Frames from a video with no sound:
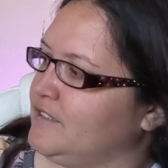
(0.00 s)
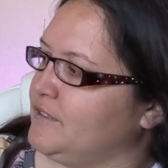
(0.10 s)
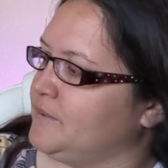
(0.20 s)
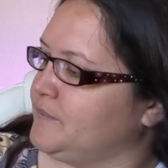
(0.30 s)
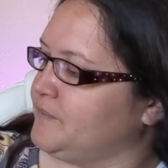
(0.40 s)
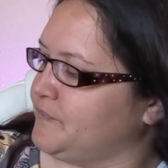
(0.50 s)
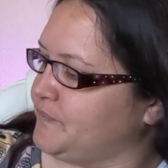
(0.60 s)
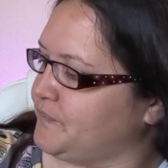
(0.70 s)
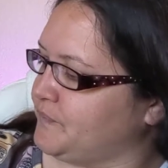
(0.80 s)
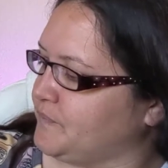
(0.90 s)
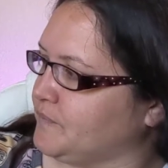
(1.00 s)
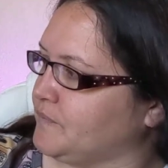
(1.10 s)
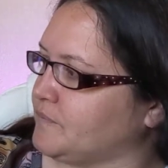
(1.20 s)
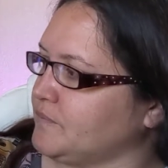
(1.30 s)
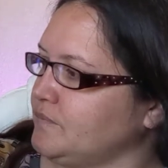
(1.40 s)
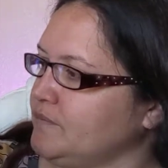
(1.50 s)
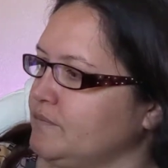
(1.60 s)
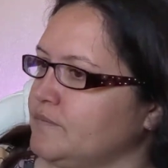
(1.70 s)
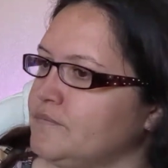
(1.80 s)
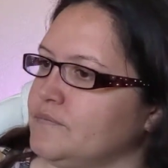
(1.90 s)

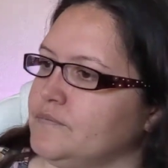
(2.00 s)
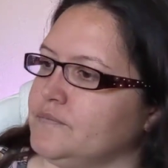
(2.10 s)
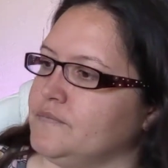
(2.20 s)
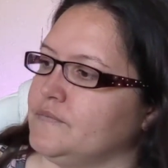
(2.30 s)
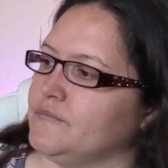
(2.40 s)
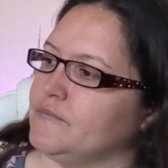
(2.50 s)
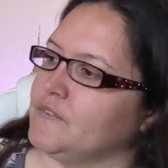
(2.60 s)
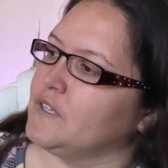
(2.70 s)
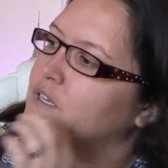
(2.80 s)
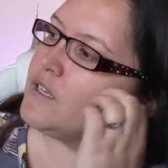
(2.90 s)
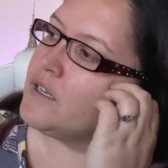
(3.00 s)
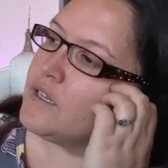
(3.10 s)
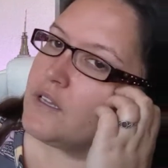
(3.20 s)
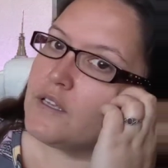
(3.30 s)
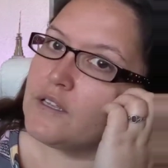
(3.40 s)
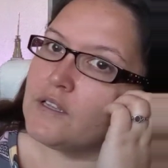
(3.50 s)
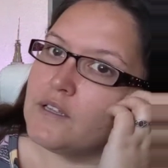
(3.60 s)
(silence)